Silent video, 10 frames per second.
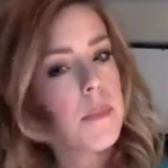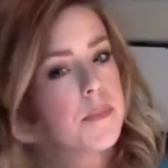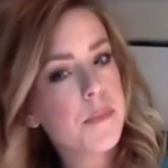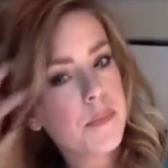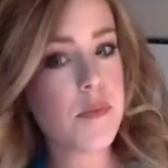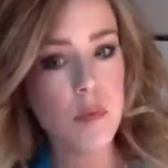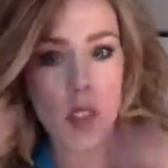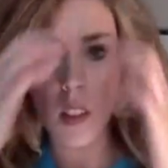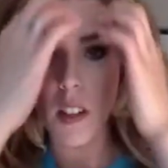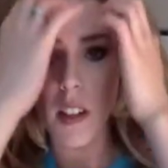
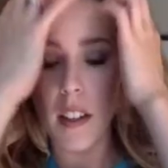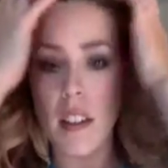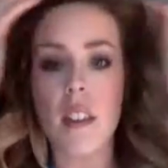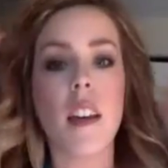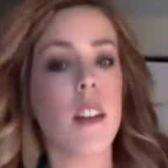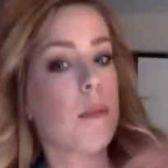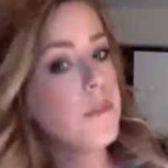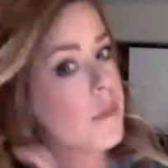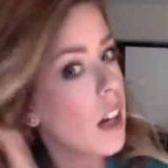Right, and then,